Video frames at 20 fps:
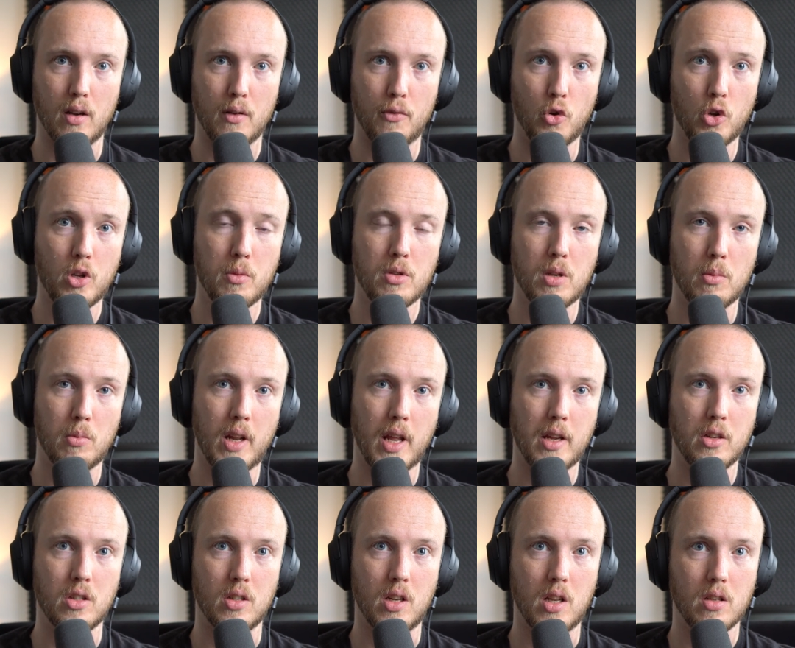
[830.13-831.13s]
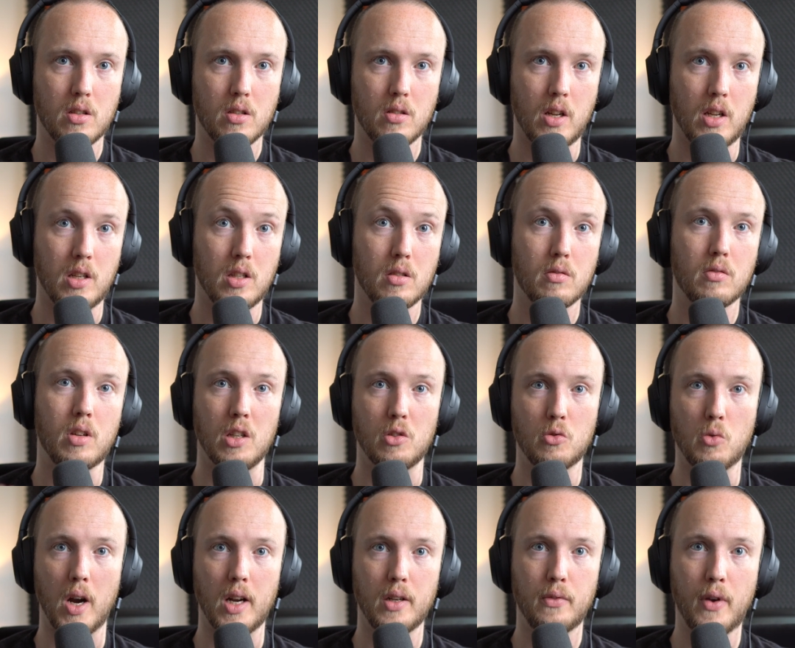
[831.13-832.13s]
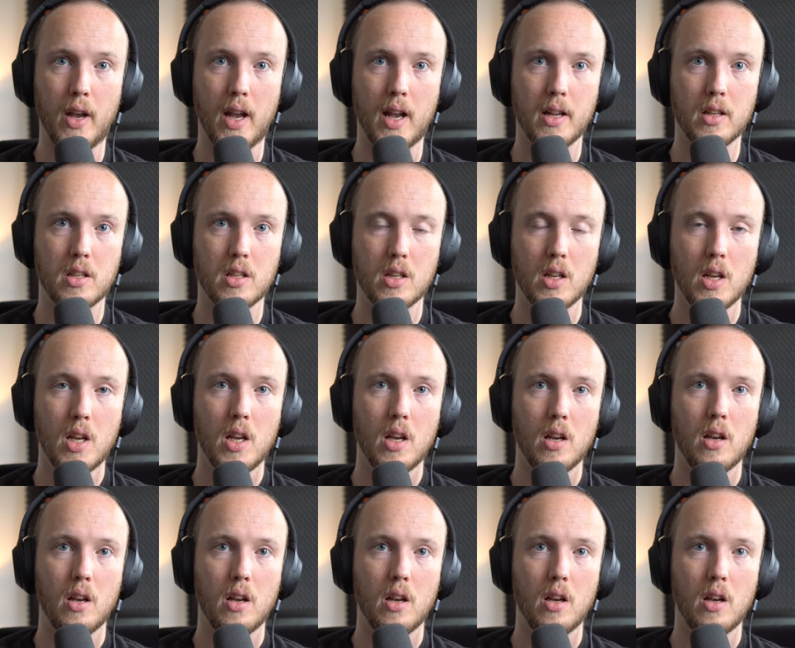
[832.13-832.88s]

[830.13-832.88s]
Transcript: volume simulation is quite fast,